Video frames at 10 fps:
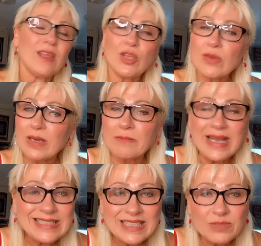You can
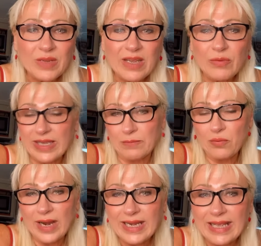message me, we can
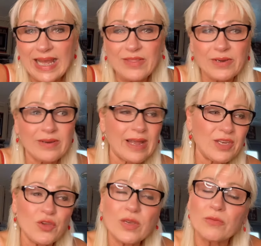pray together,
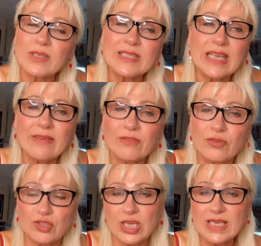and you can
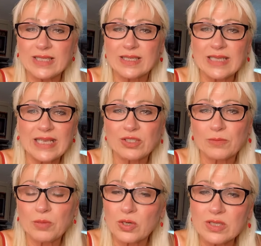receive Jesus as
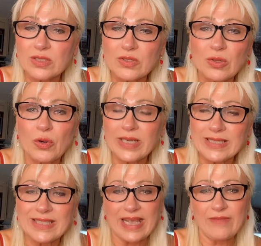your personal Lord
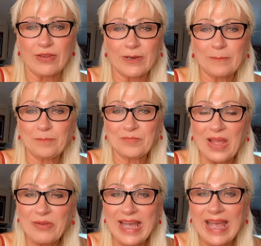and Savior.
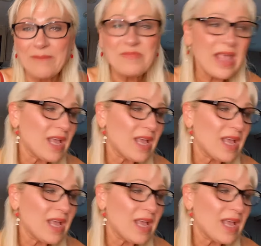Okay?